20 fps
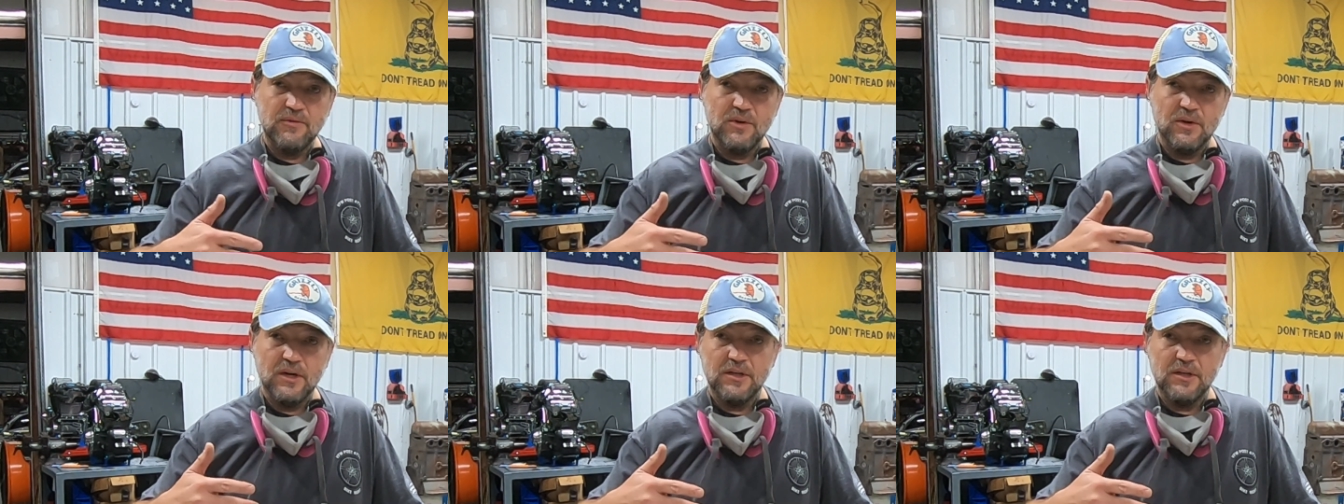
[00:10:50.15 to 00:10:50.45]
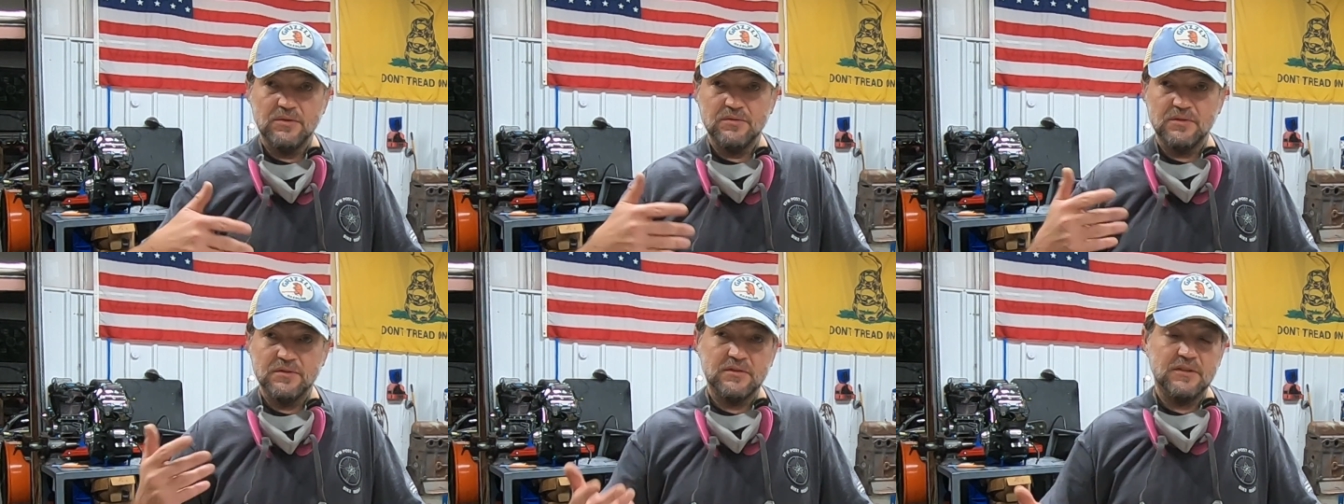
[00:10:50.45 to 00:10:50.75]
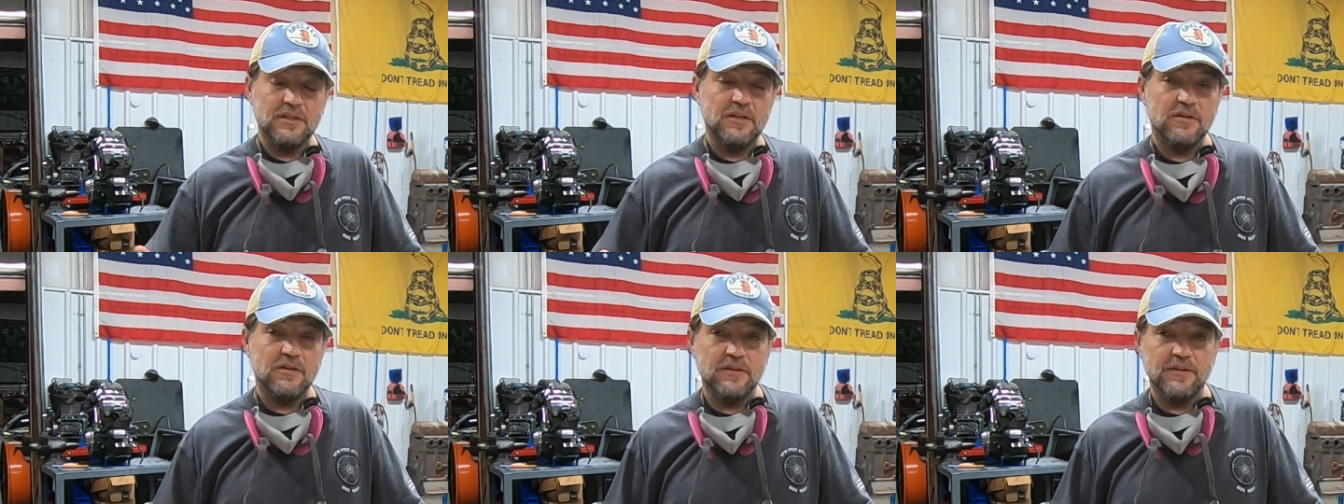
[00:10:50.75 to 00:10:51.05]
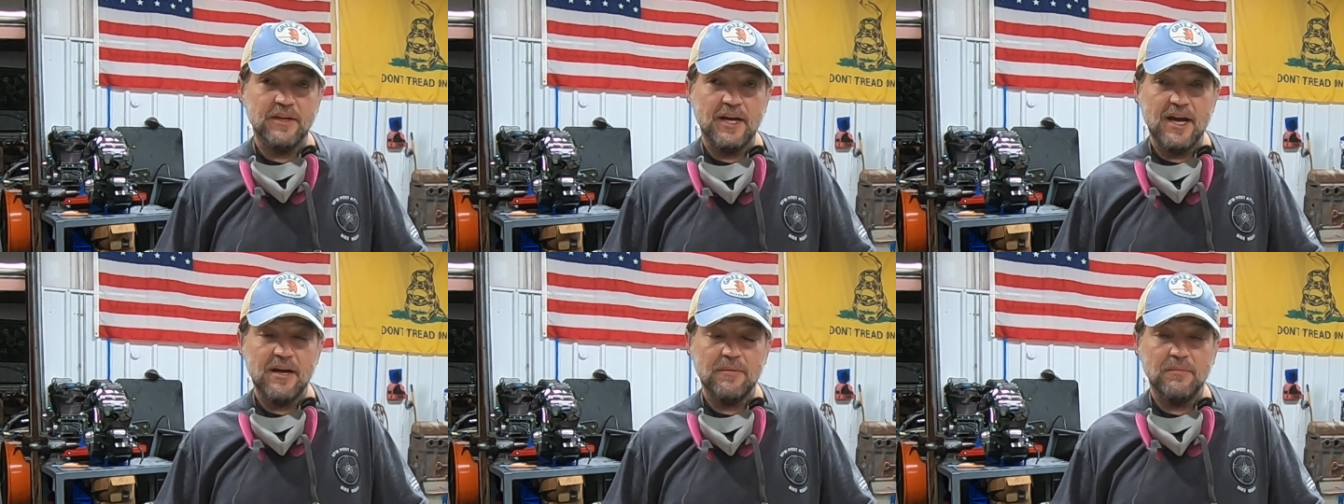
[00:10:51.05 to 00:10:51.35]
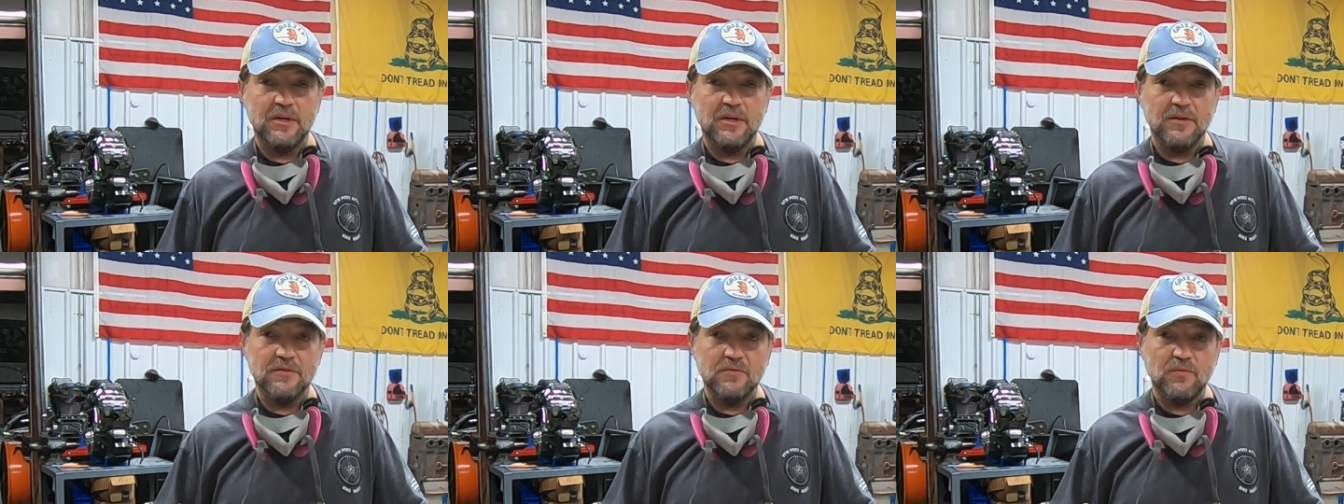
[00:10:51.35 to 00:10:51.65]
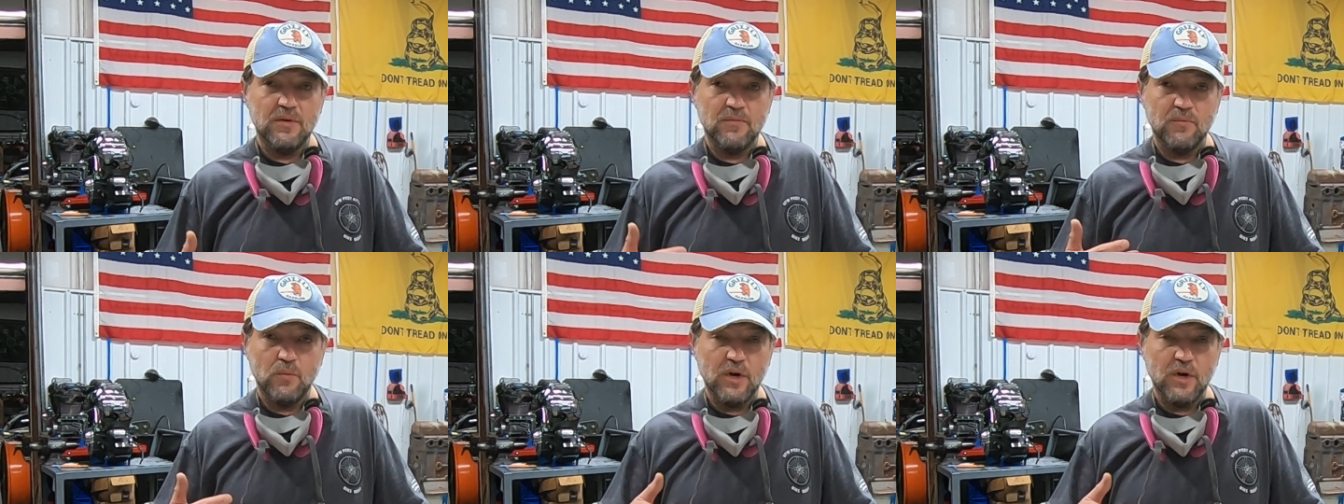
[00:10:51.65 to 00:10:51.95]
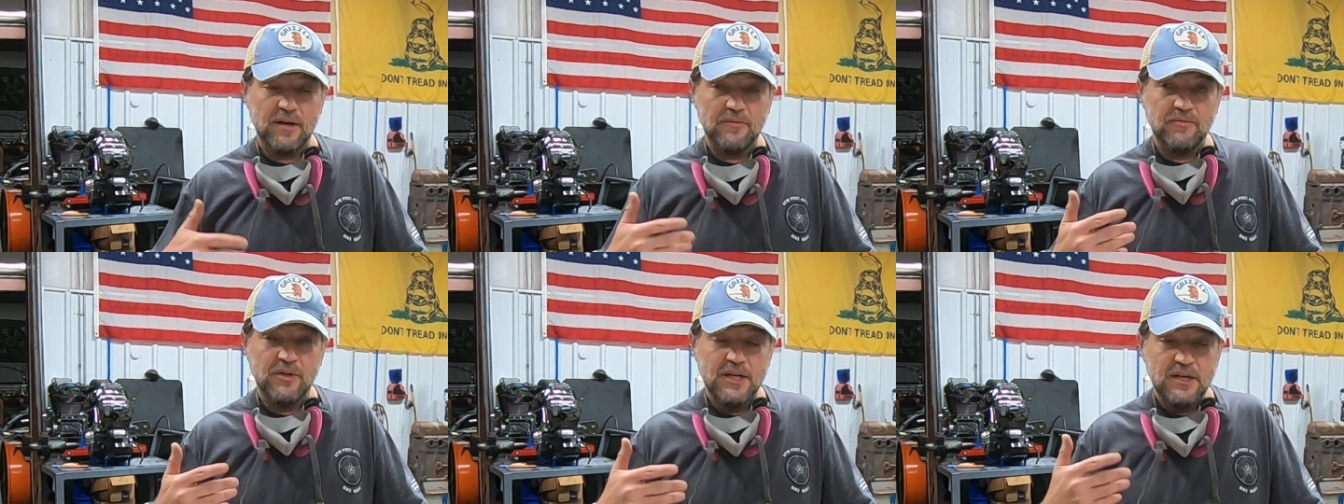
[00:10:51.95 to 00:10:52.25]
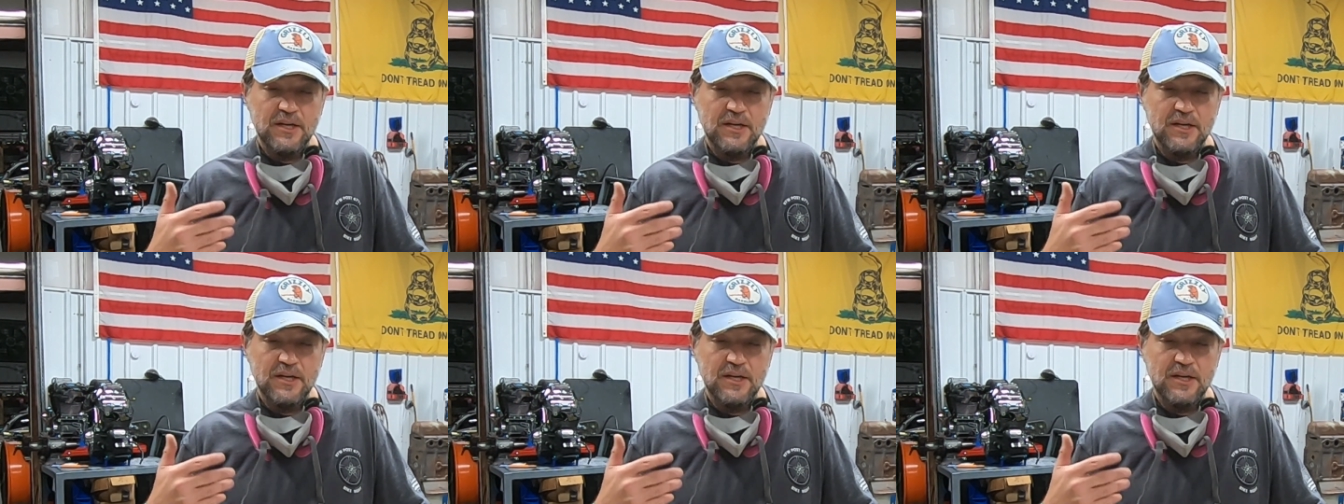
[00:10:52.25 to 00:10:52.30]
your hoses and all that, because when, what I've,